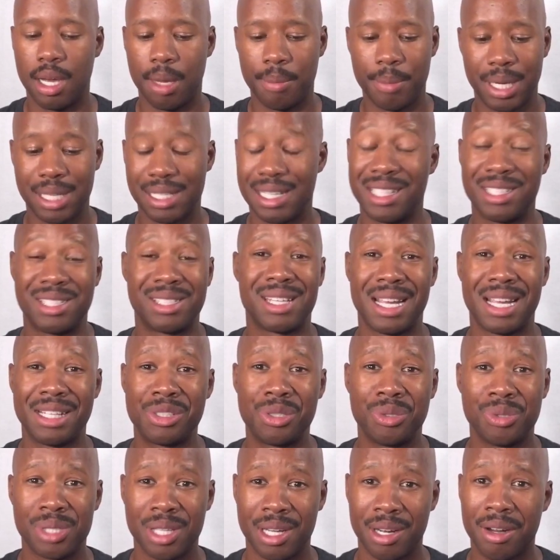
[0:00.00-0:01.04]
because I just like
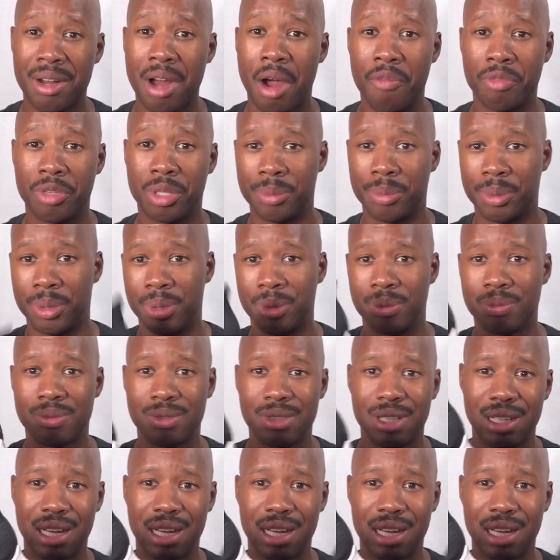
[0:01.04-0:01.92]
shoes that are comfortable.